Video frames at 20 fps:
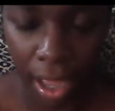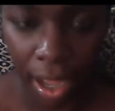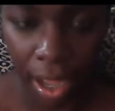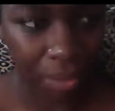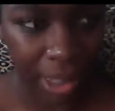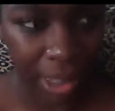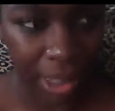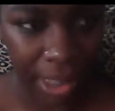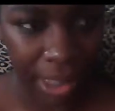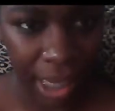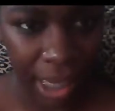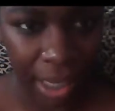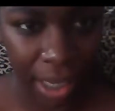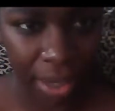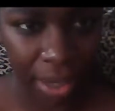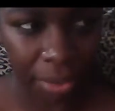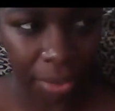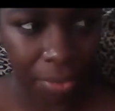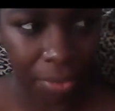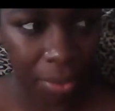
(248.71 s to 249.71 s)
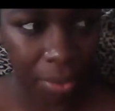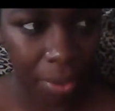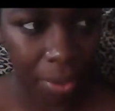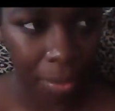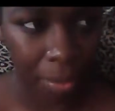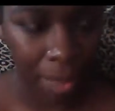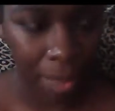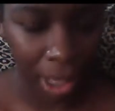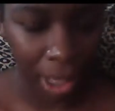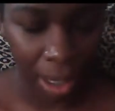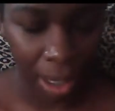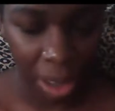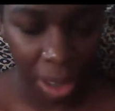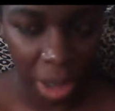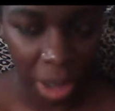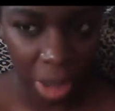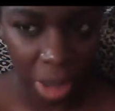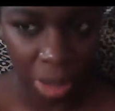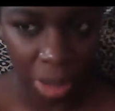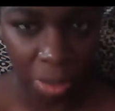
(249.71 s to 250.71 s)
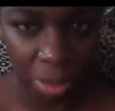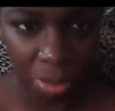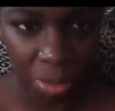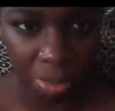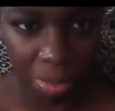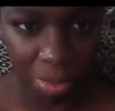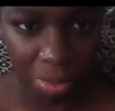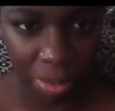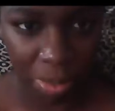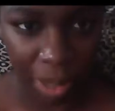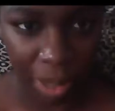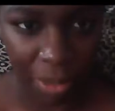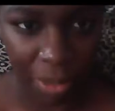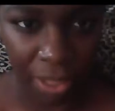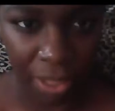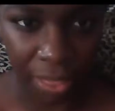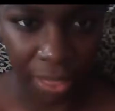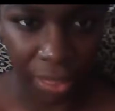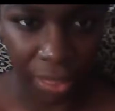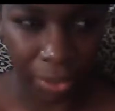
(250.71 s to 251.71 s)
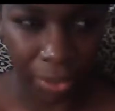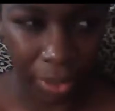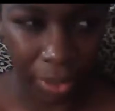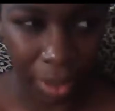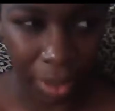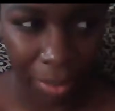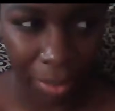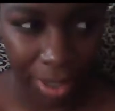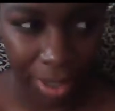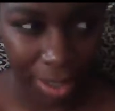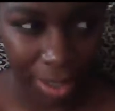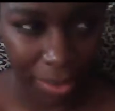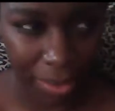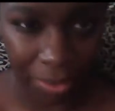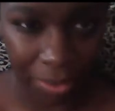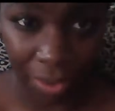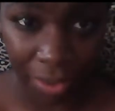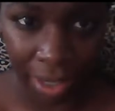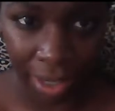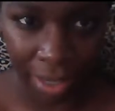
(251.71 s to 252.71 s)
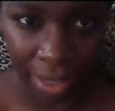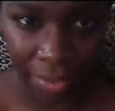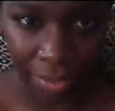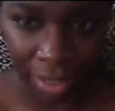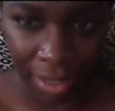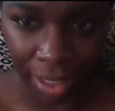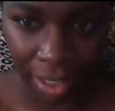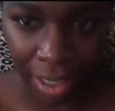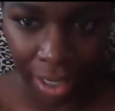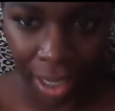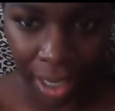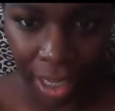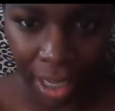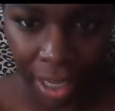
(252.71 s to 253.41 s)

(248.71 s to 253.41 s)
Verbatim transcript: We dated for about maybe three months before I even,